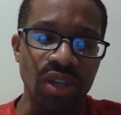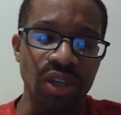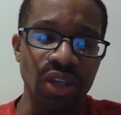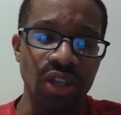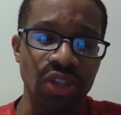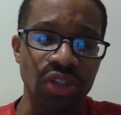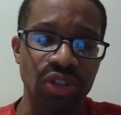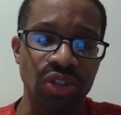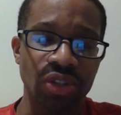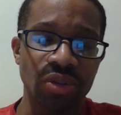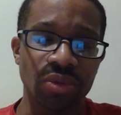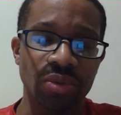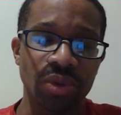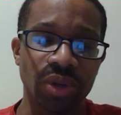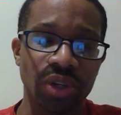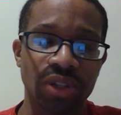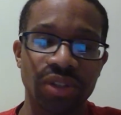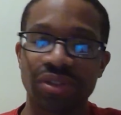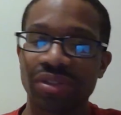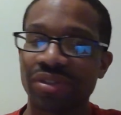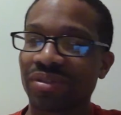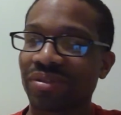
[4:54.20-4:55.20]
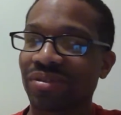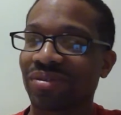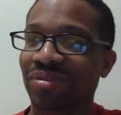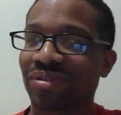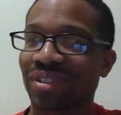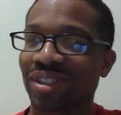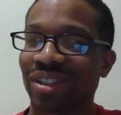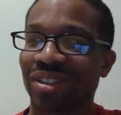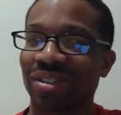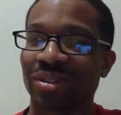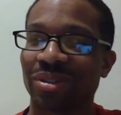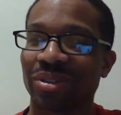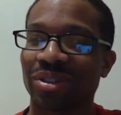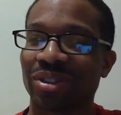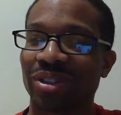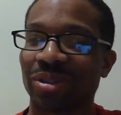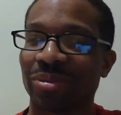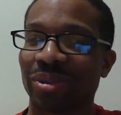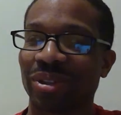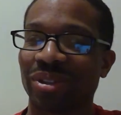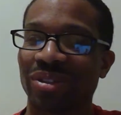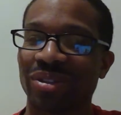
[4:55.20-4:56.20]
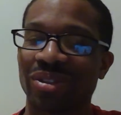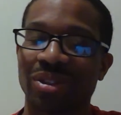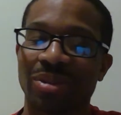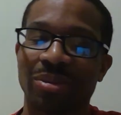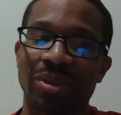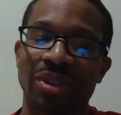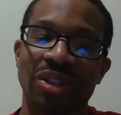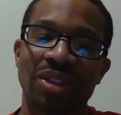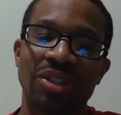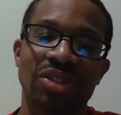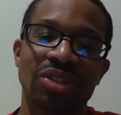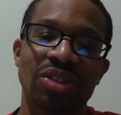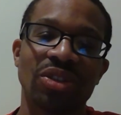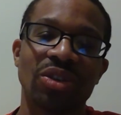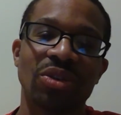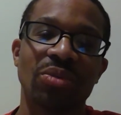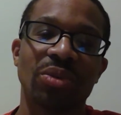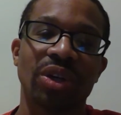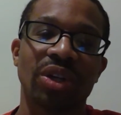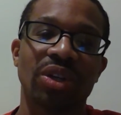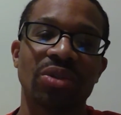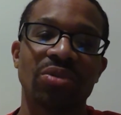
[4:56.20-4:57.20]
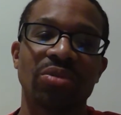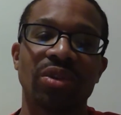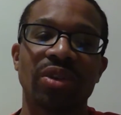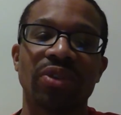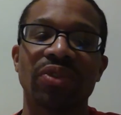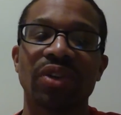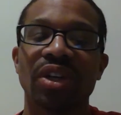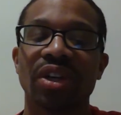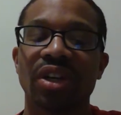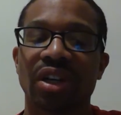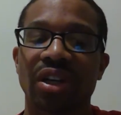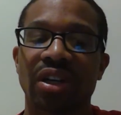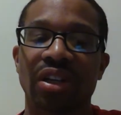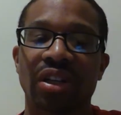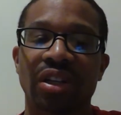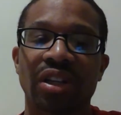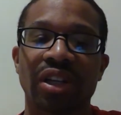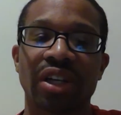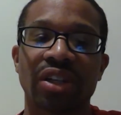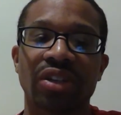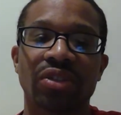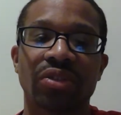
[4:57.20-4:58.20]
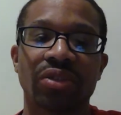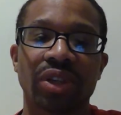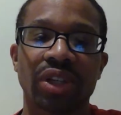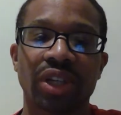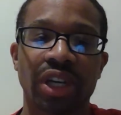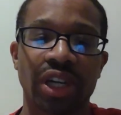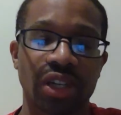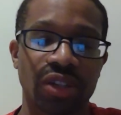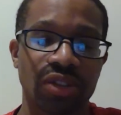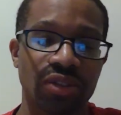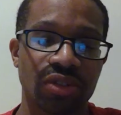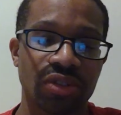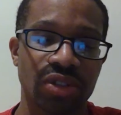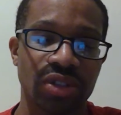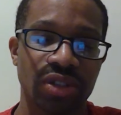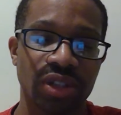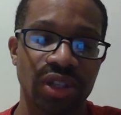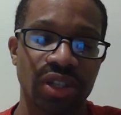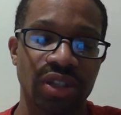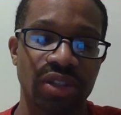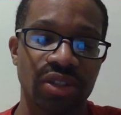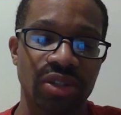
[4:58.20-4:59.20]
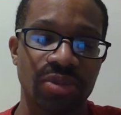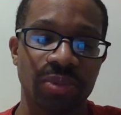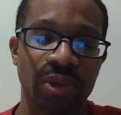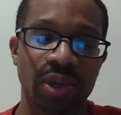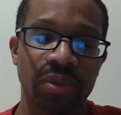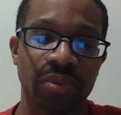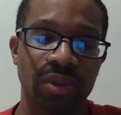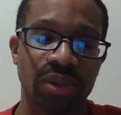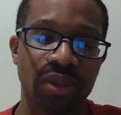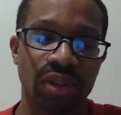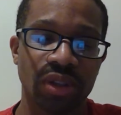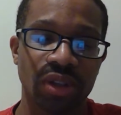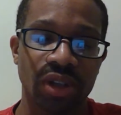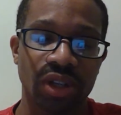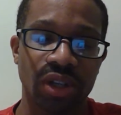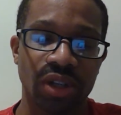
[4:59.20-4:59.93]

he's still working. I know I'm talking about the dog, but he's still working with uh, a lot of great actors in this moment.